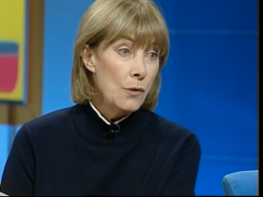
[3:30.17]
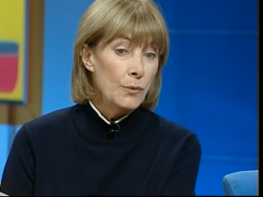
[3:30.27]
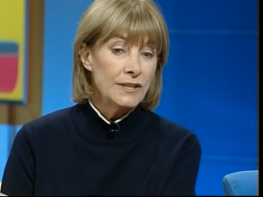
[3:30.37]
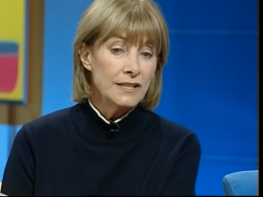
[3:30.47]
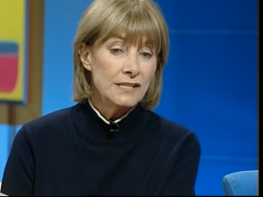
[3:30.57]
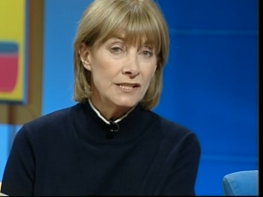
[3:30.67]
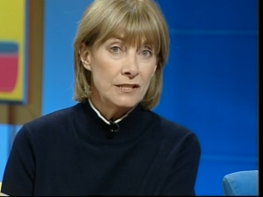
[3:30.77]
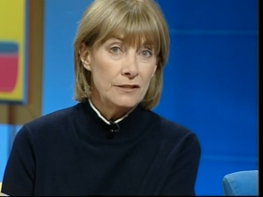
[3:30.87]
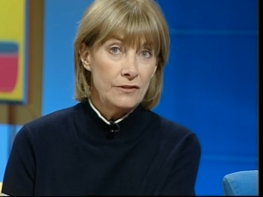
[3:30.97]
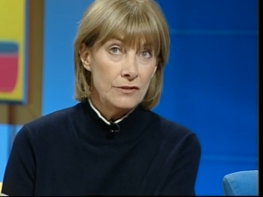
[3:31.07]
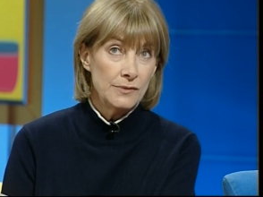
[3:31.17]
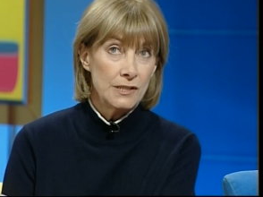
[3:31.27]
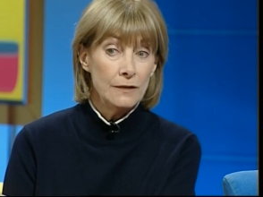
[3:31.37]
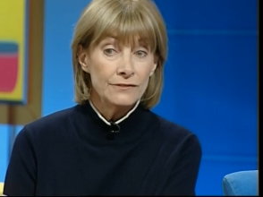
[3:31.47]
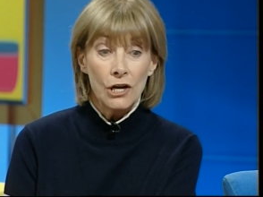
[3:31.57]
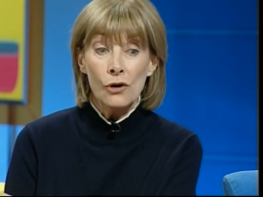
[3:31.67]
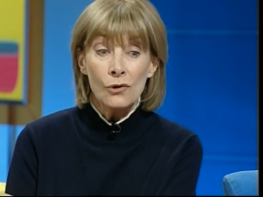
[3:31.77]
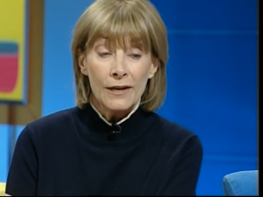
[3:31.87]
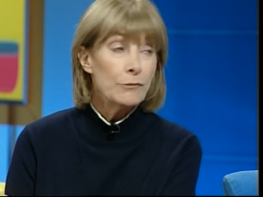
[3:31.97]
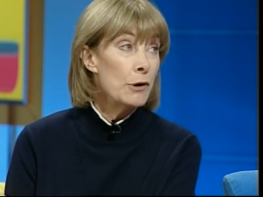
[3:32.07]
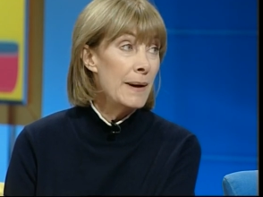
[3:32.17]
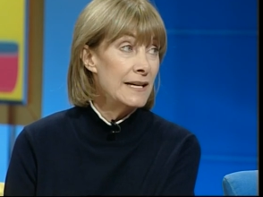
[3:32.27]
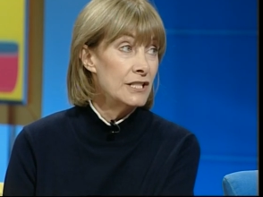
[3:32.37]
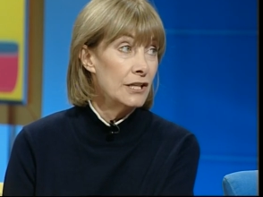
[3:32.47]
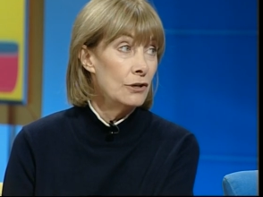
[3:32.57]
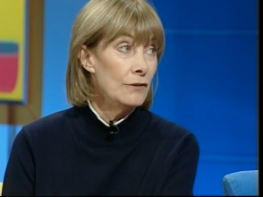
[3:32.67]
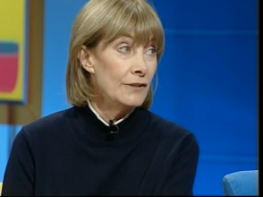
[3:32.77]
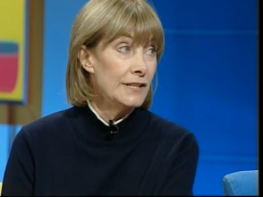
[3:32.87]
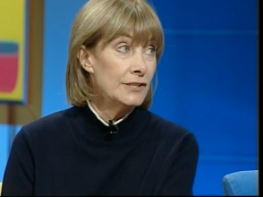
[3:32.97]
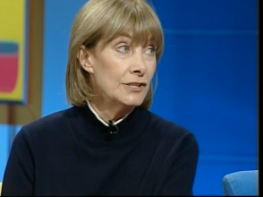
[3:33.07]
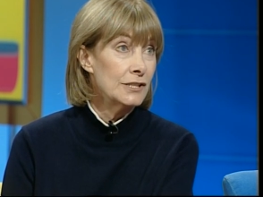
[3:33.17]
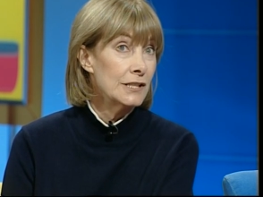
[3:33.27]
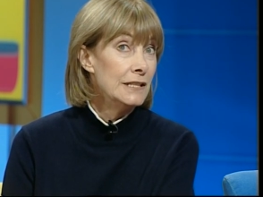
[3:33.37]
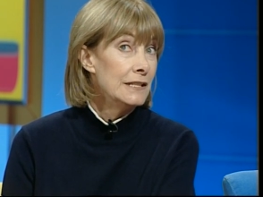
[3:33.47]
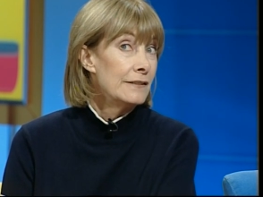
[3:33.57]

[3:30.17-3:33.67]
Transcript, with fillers: would consider themselves only romantic novelists.